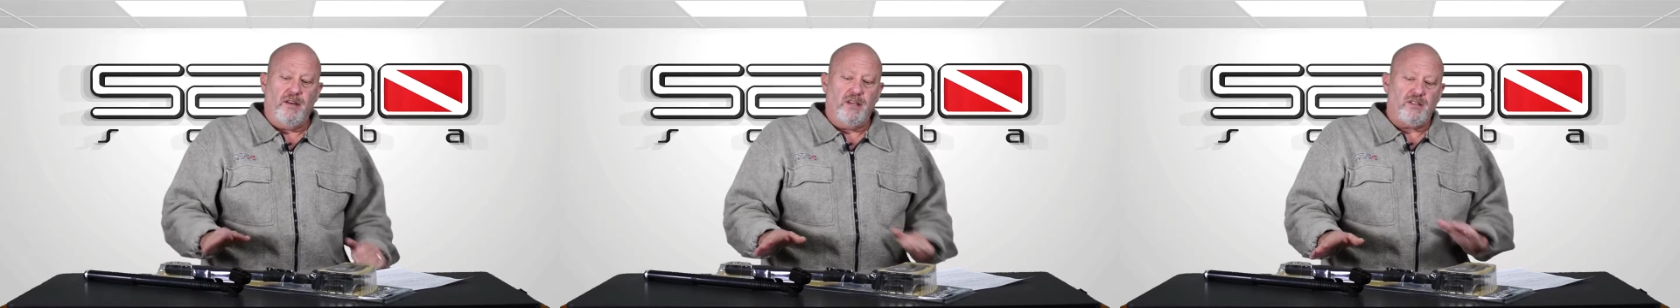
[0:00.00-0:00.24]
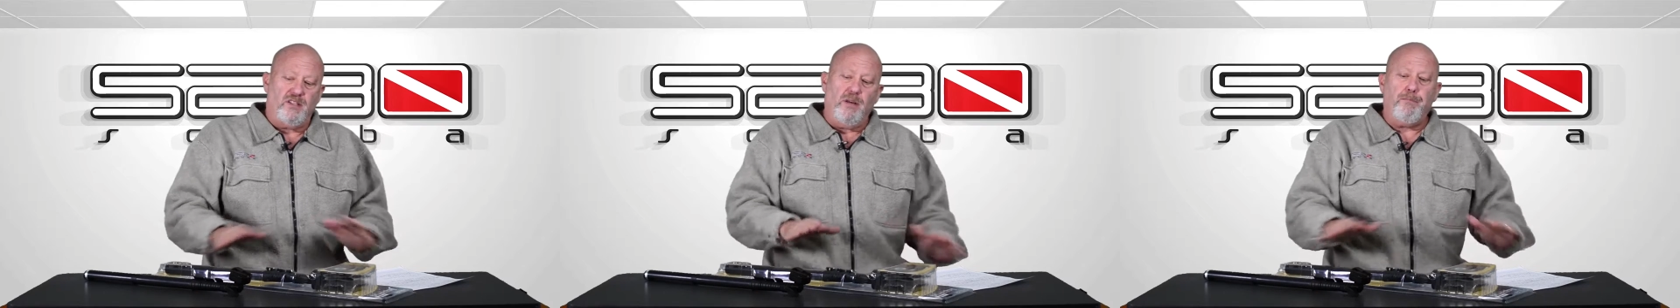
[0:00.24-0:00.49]

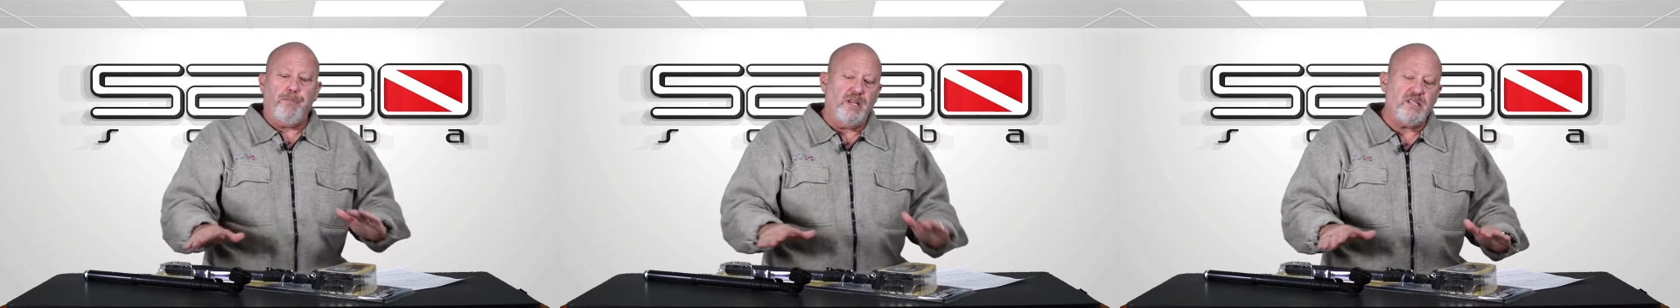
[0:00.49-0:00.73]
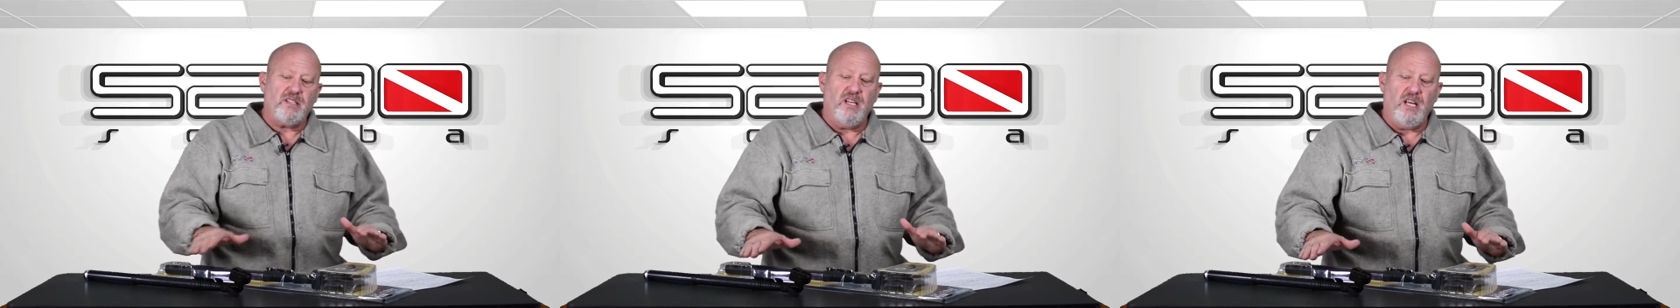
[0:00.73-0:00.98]

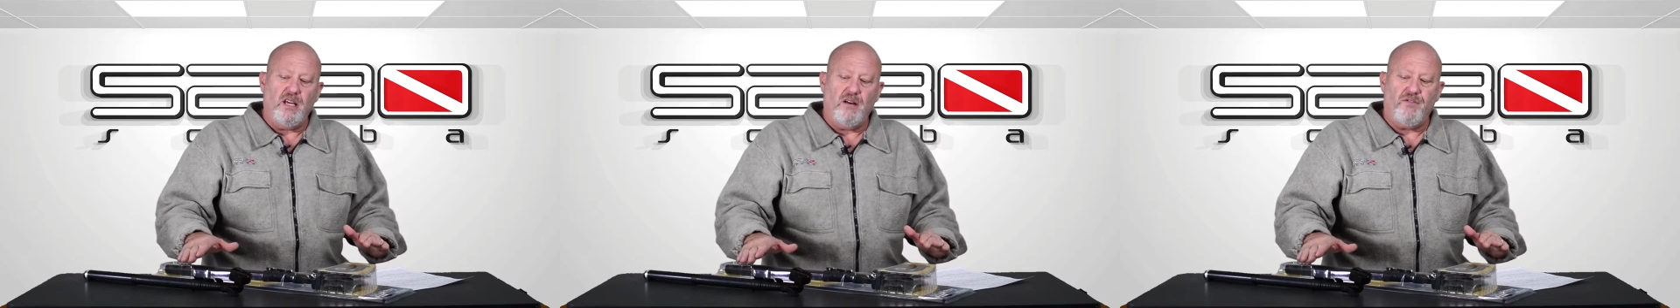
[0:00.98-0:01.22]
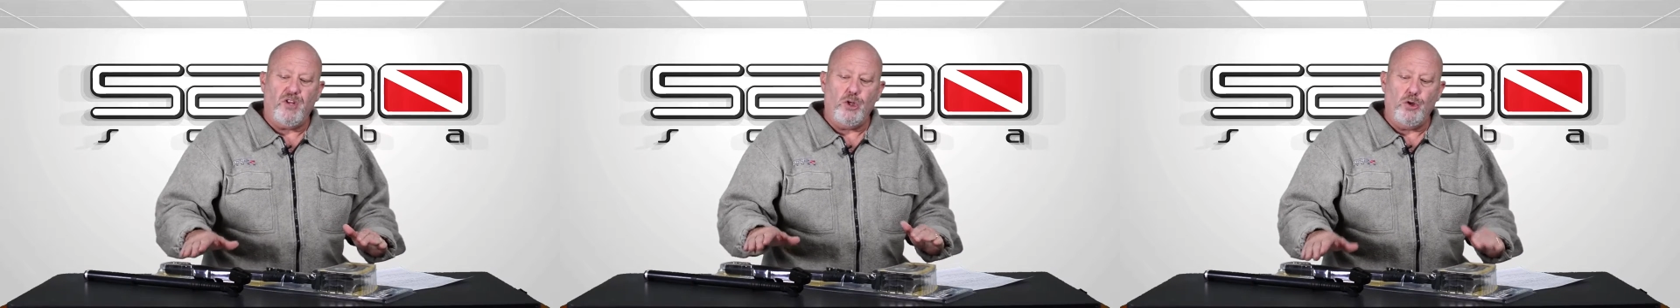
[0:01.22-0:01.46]
simplicity
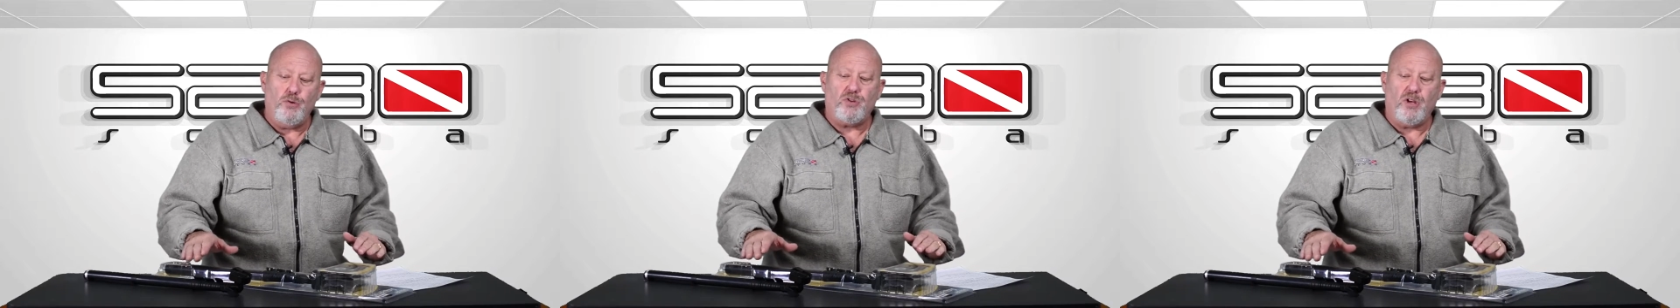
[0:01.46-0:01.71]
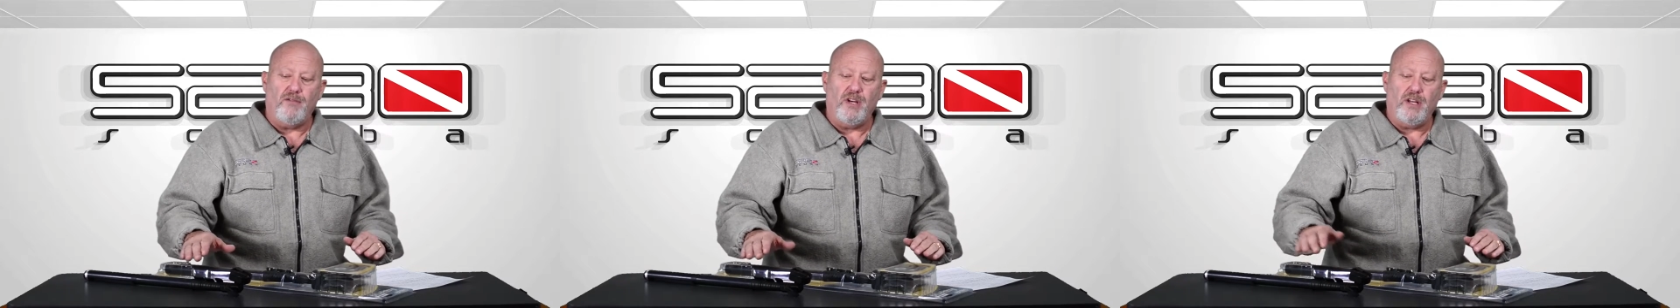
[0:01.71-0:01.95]
of the use
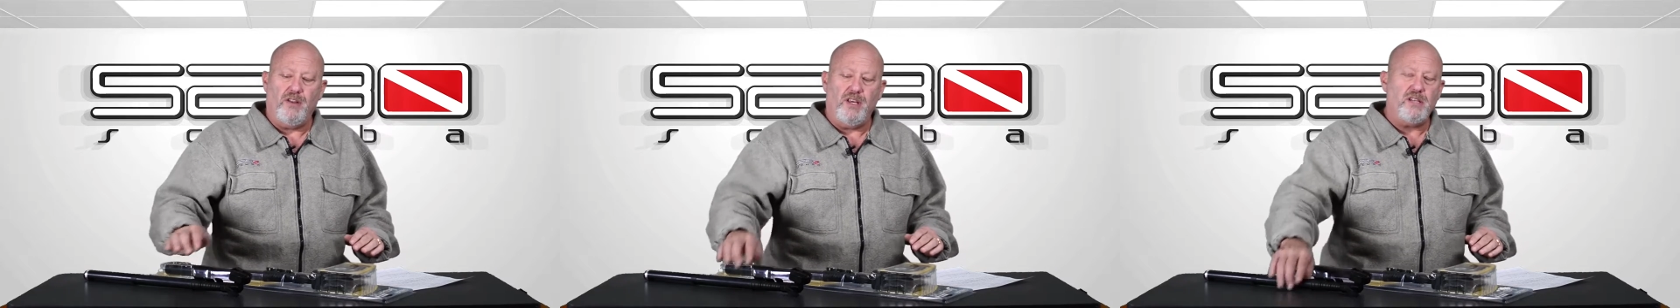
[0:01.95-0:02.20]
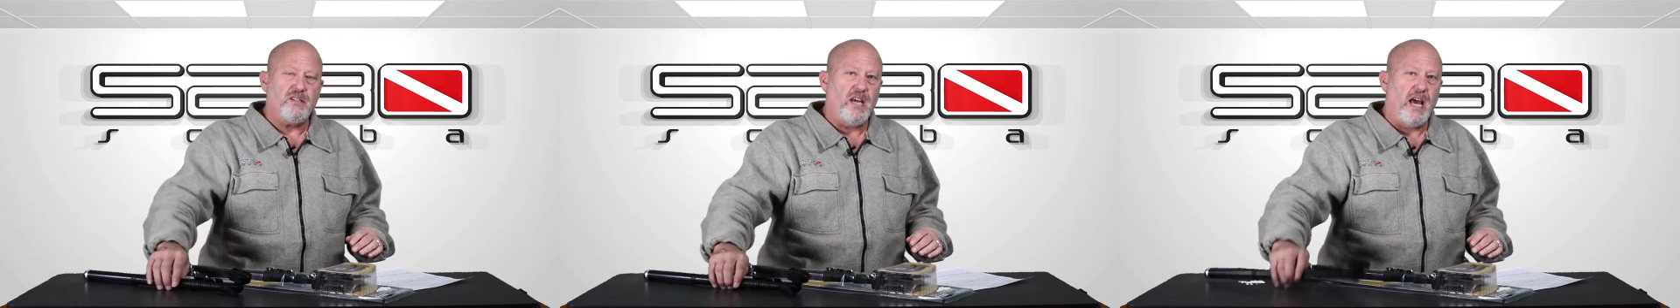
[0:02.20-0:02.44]
of it,
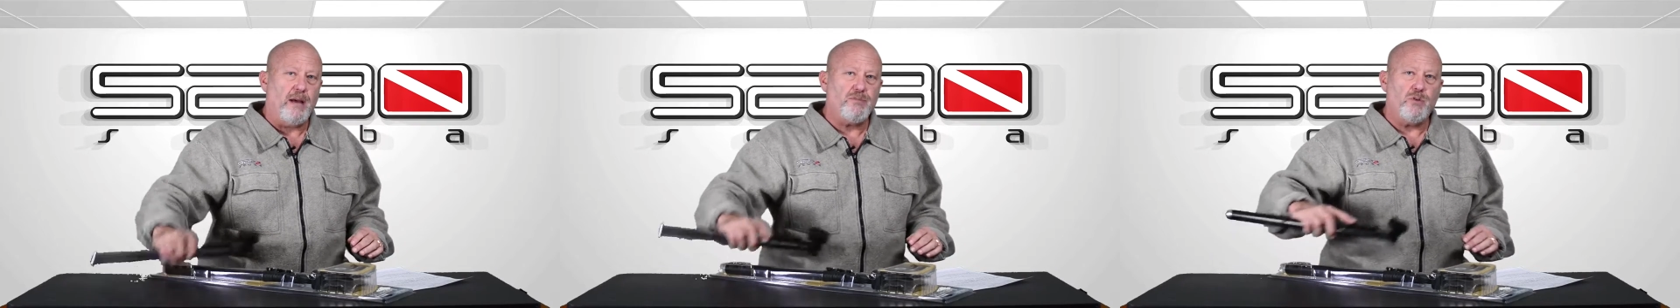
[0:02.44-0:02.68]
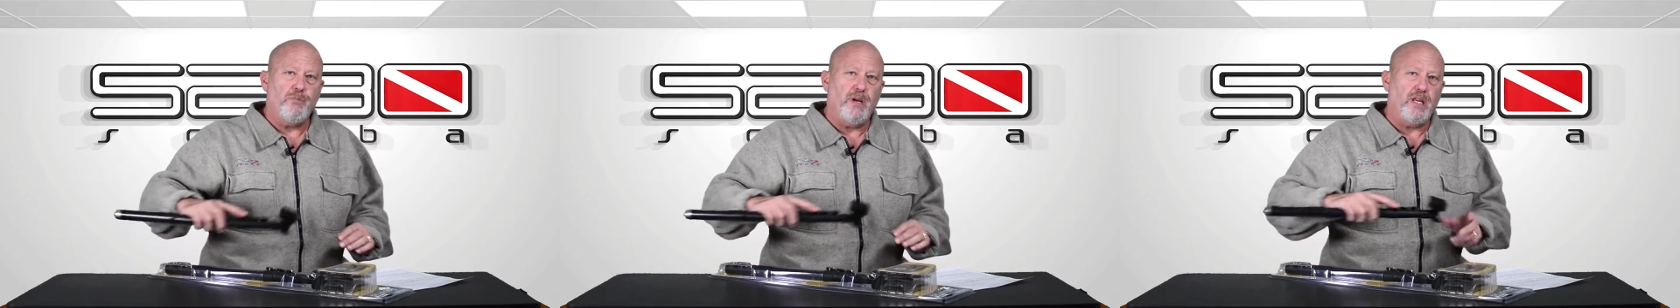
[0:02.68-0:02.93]
these
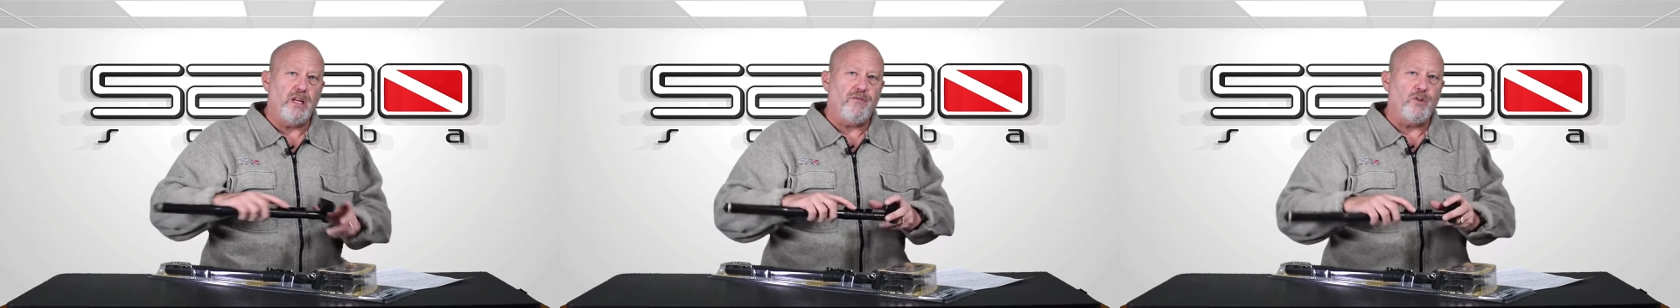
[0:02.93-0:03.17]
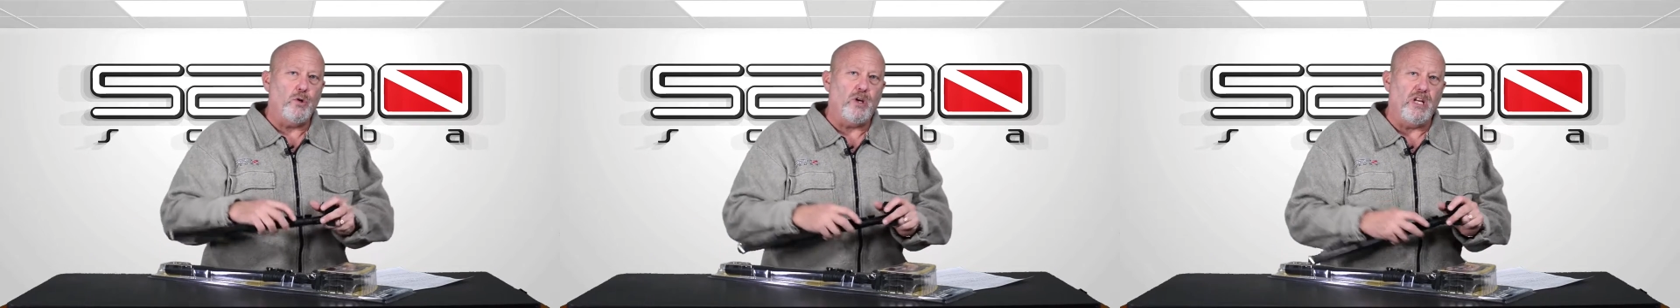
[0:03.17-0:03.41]
tabs are big
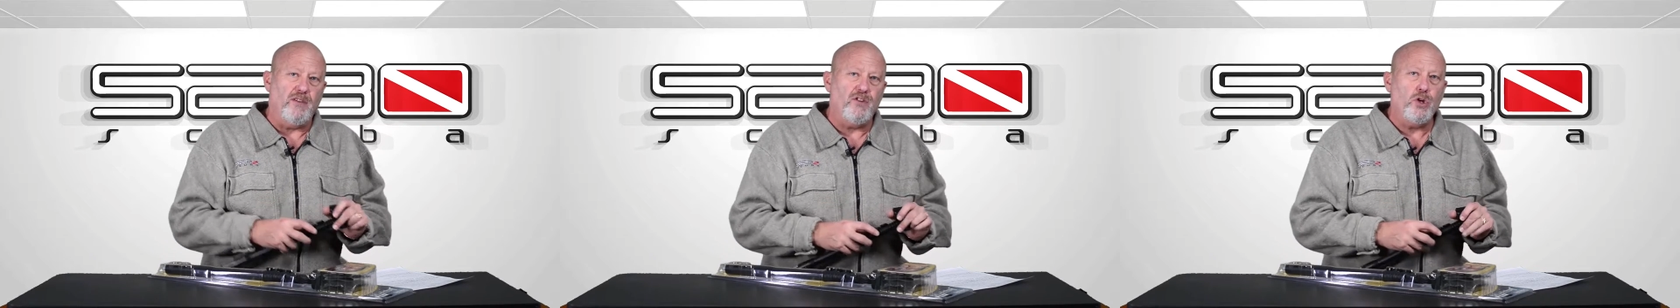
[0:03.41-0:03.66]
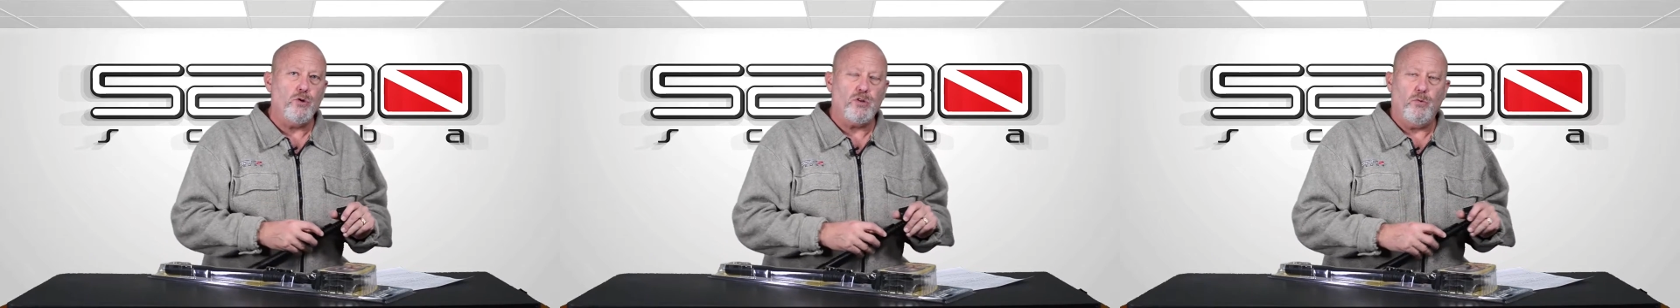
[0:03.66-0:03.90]
enough you can
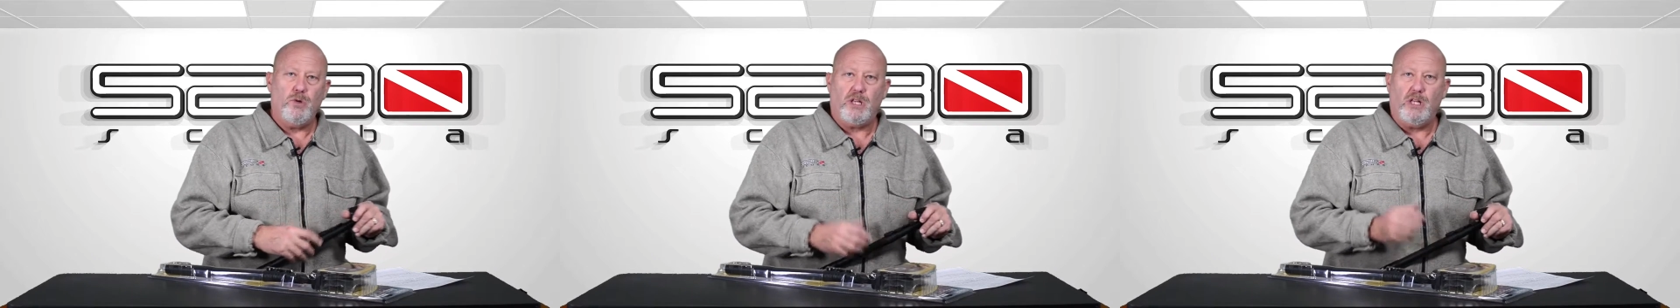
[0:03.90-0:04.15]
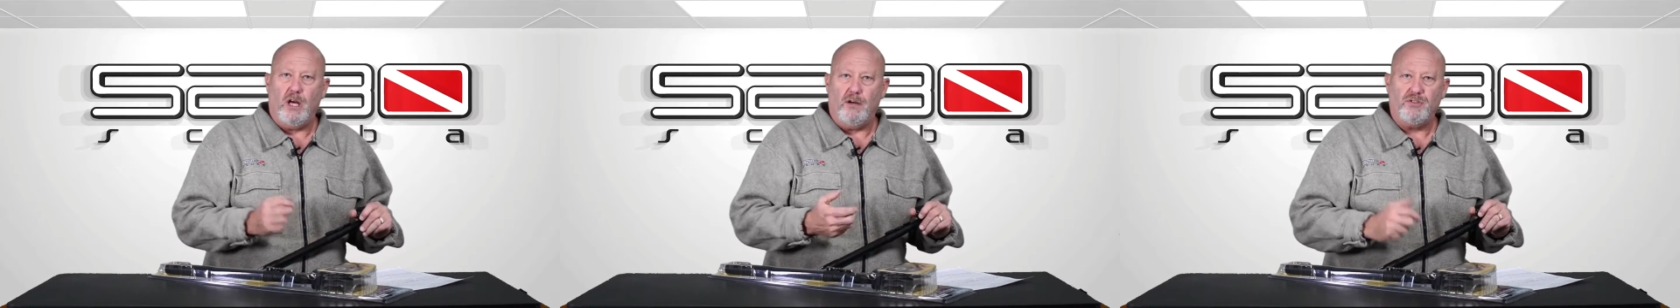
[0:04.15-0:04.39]
even use it with
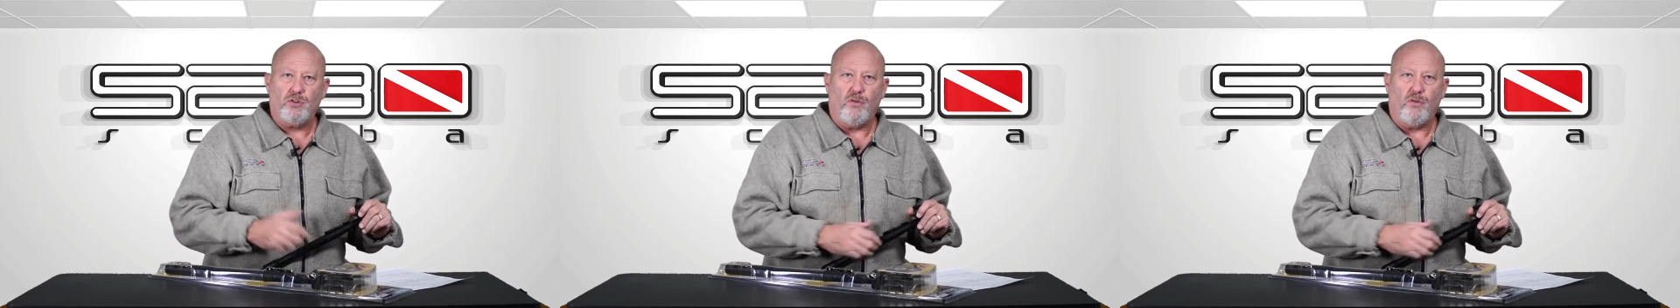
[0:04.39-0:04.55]
gloves.